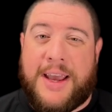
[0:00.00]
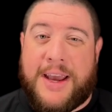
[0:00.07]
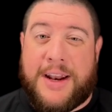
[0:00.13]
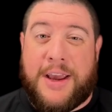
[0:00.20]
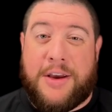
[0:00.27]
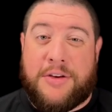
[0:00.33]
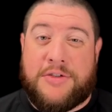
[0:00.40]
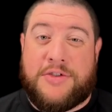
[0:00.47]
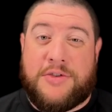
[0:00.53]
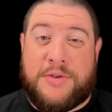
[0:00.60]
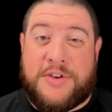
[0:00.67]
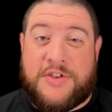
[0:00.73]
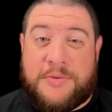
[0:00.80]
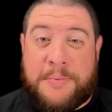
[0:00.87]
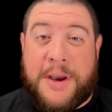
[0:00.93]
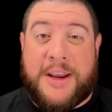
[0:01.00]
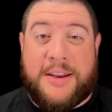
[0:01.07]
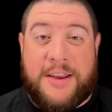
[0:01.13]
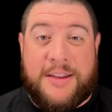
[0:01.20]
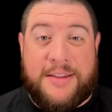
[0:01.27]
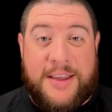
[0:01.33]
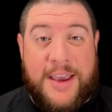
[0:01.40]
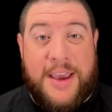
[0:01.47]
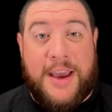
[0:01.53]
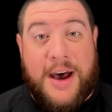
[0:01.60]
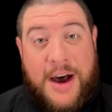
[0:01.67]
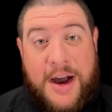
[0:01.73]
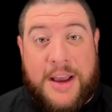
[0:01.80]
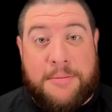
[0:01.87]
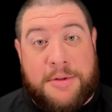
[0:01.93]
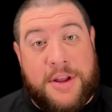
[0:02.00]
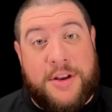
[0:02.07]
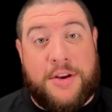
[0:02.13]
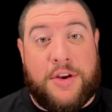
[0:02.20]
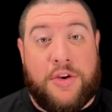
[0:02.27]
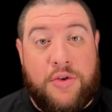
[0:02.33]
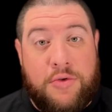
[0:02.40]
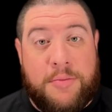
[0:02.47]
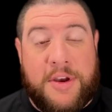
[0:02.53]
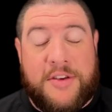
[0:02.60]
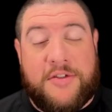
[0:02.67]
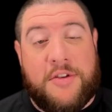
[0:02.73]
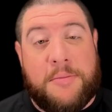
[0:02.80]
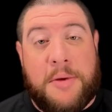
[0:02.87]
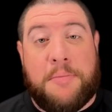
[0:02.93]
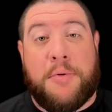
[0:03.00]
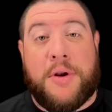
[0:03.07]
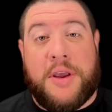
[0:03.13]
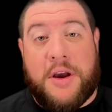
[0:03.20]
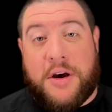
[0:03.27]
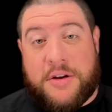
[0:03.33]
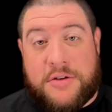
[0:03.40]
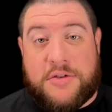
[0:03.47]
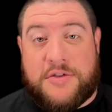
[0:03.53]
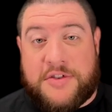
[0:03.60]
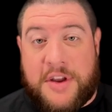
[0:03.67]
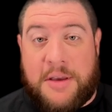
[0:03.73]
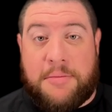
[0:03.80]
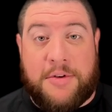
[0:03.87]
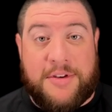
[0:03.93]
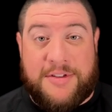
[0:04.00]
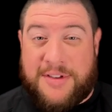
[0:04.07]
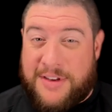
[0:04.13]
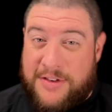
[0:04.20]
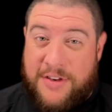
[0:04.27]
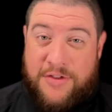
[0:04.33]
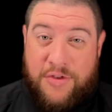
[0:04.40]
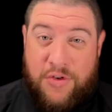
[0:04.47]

and I also expected the I-Blend Anubis to be pretty understable, as this has